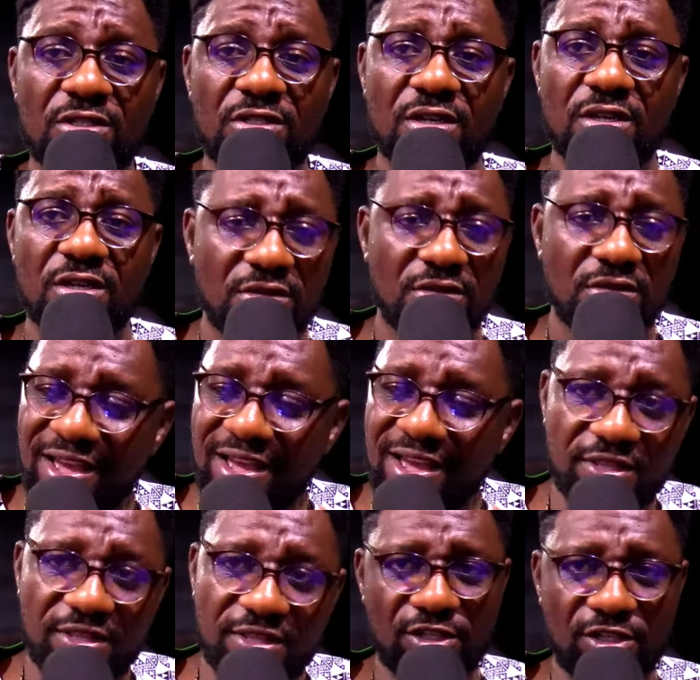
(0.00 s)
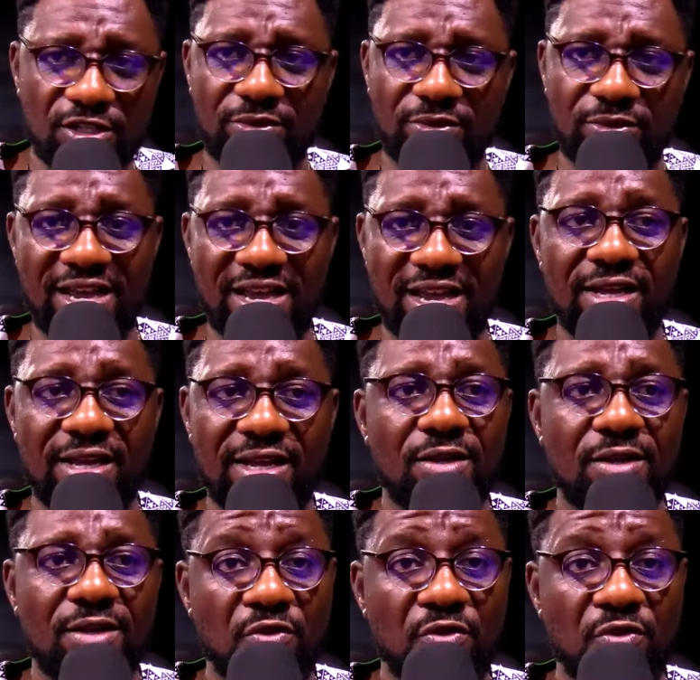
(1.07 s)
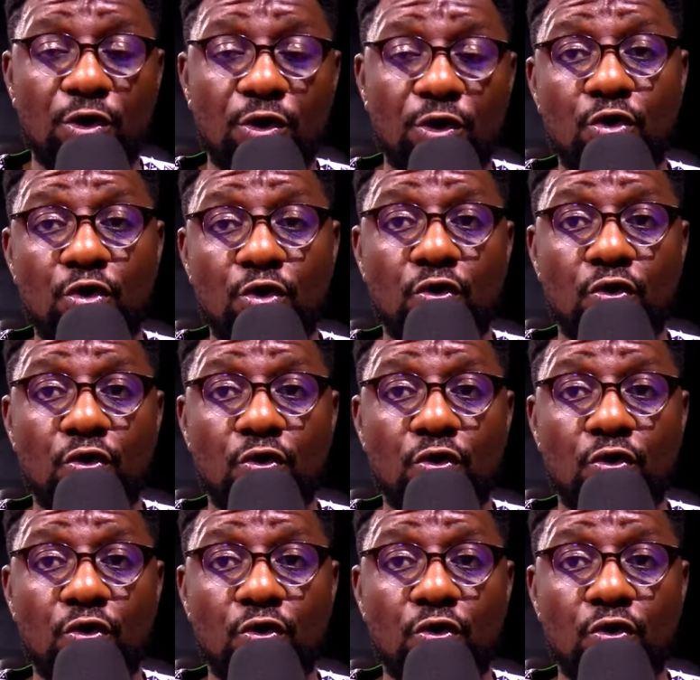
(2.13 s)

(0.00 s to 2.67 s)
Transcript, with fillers: everything needs to be there before you